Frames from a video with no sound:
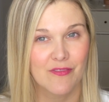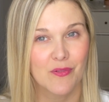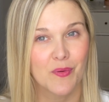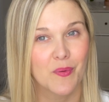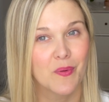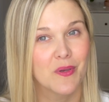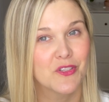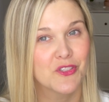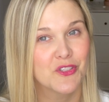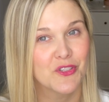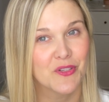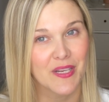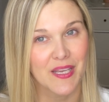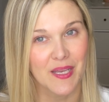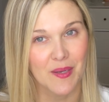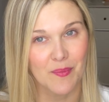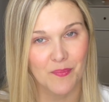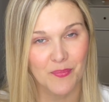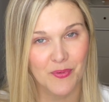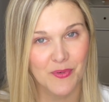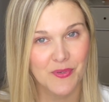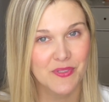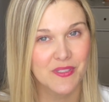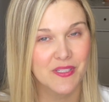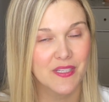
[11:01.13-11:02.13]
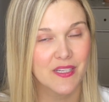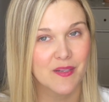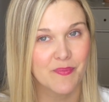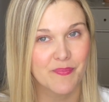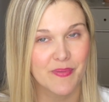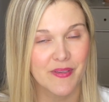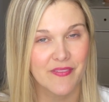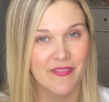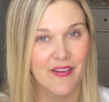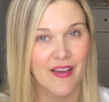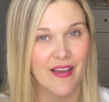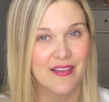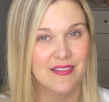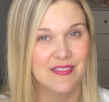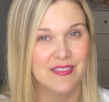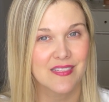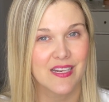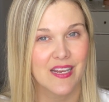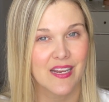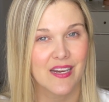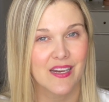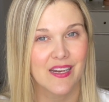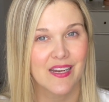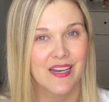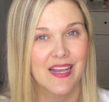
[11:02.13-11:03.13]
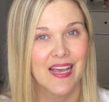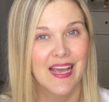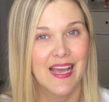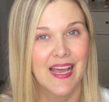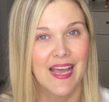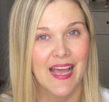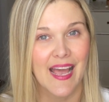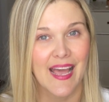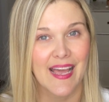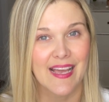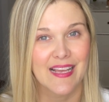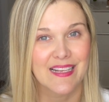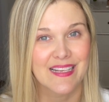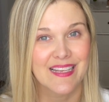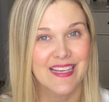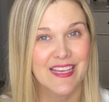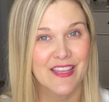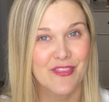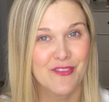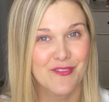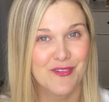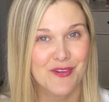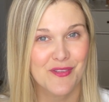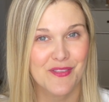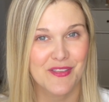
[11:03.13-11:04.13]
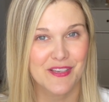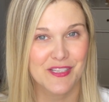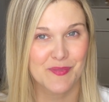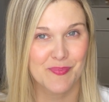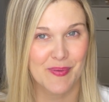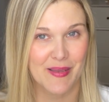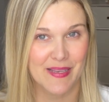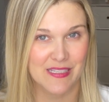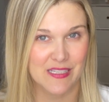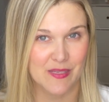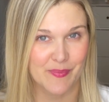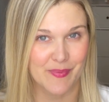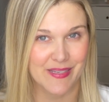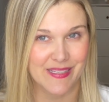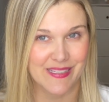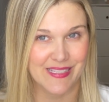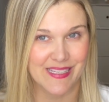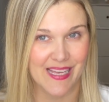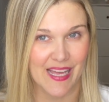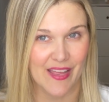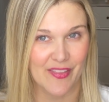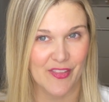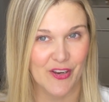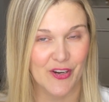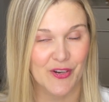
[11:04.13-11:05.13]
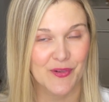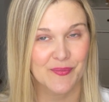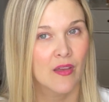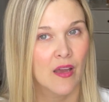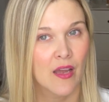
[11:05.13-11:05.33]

We want you to get boosted, be vaccinated, and get through this pandemic together.